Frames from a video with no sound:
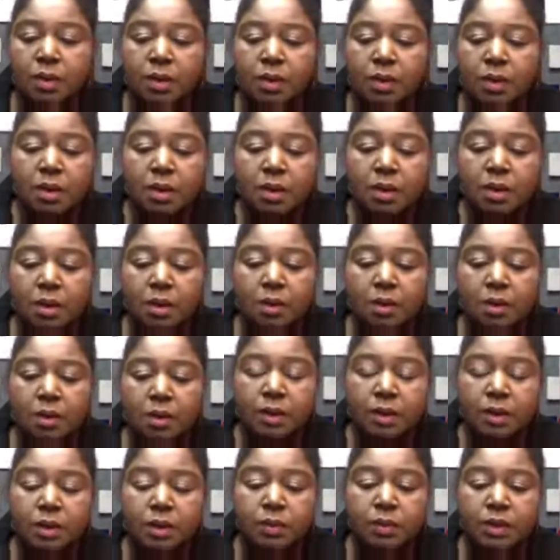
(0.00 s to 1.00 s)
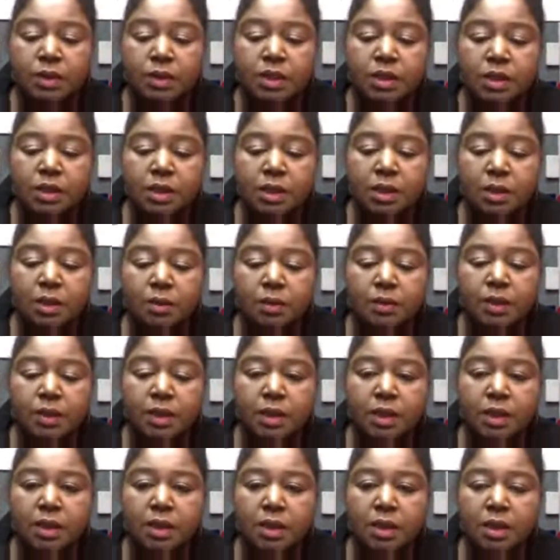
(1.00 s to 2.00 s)
Okie dokie. Okay.
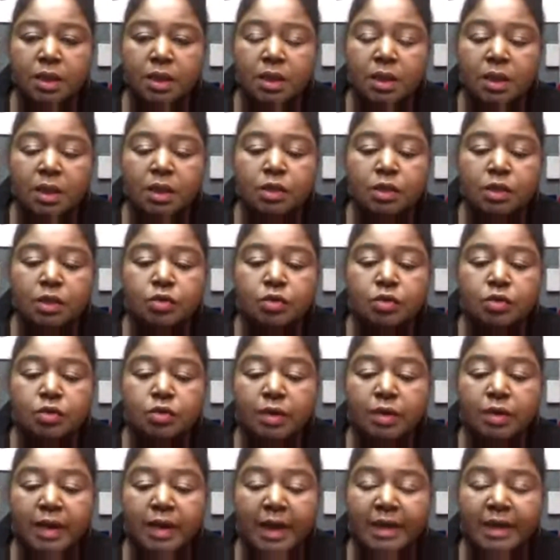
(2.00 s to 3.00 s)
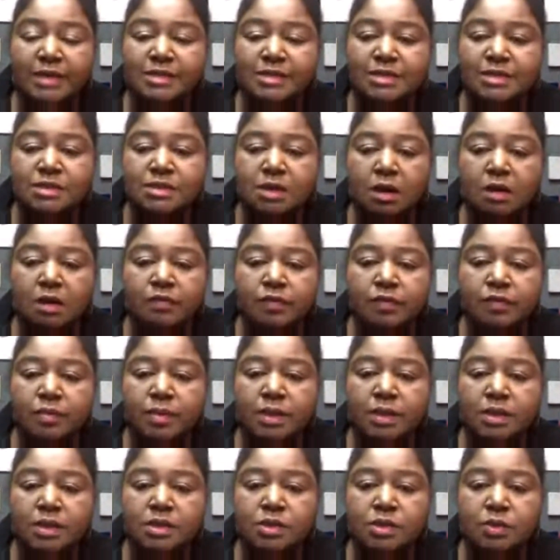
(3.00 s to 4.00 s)
You know, guys, it's hard for me to do
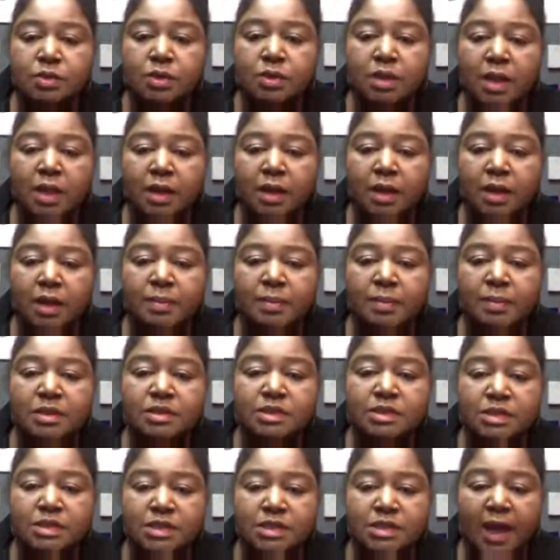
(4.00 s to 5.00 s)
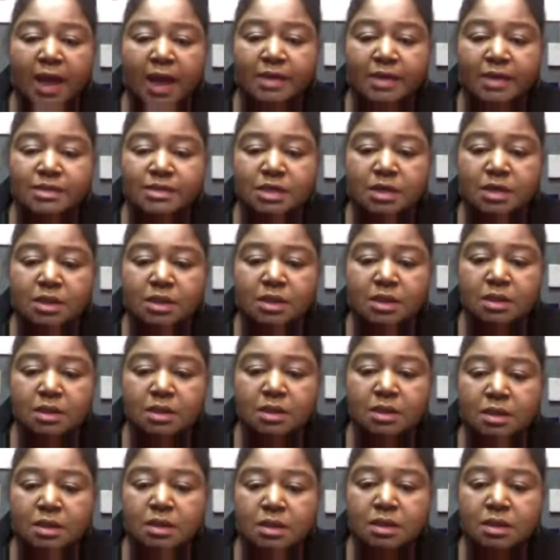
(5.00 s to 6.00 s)
a lot of multitasking.
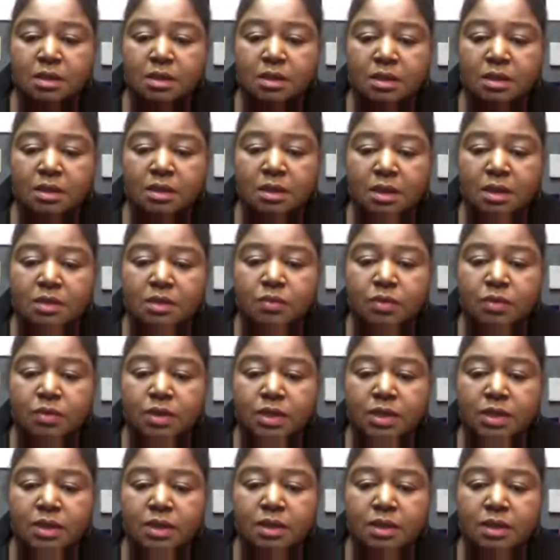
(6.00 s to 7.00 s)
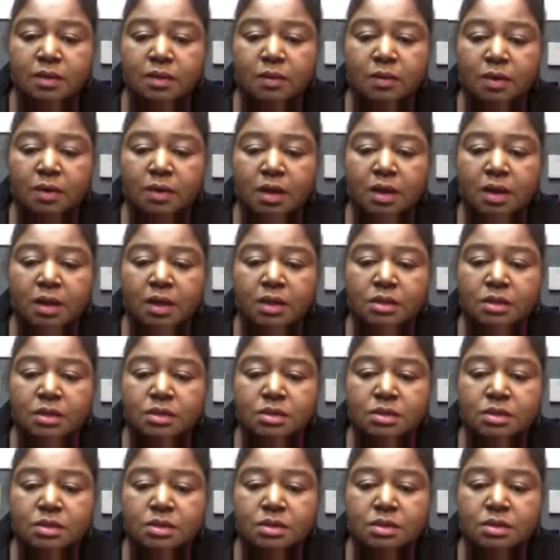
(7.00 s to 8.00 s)
I want to get it right.
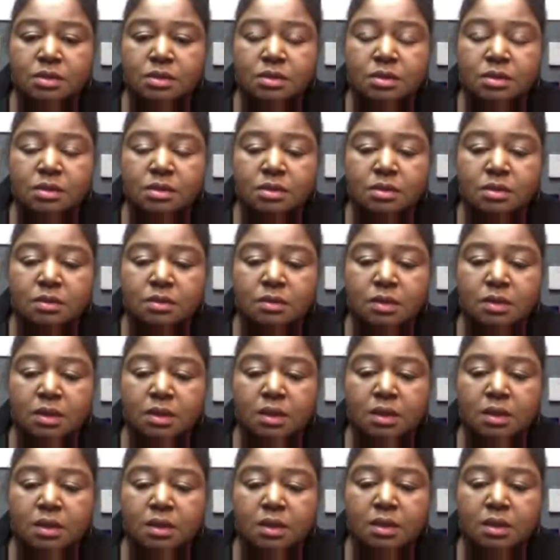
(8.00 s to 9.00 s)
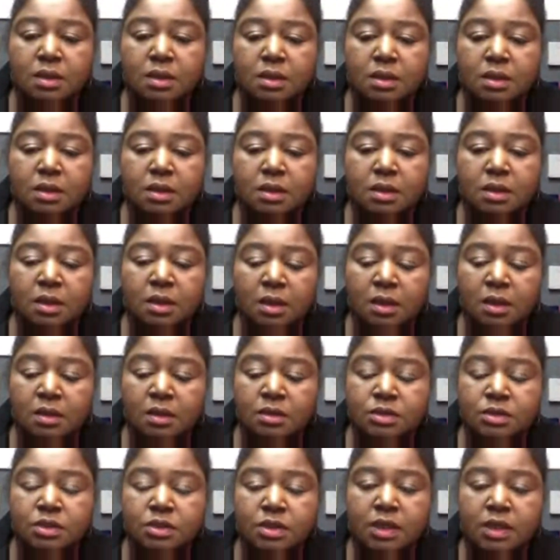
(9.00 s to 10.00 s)
Okay. Hold on.
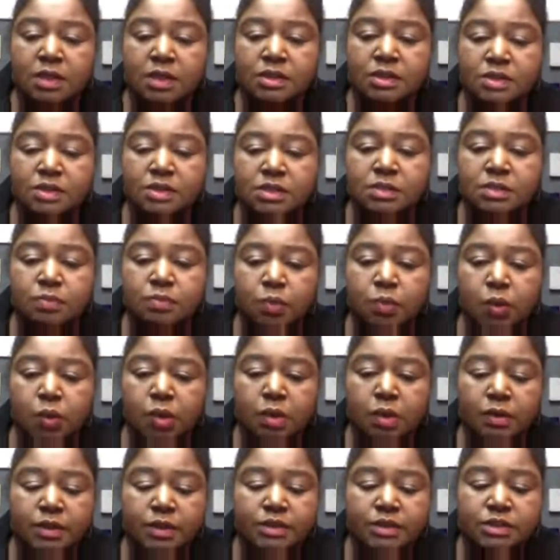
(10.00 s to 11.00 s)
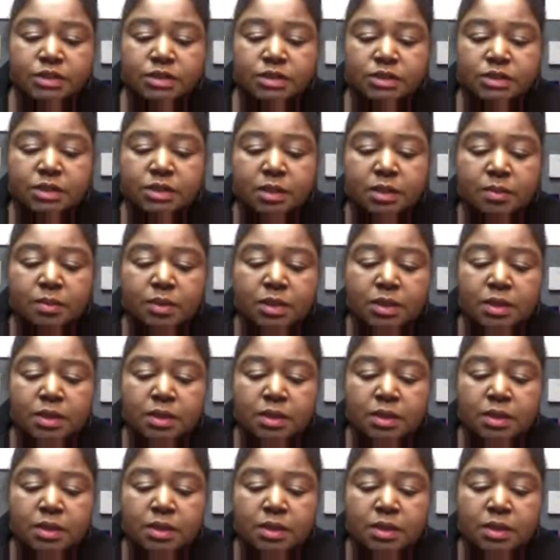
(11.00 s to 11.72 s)
I see some more questions coming in.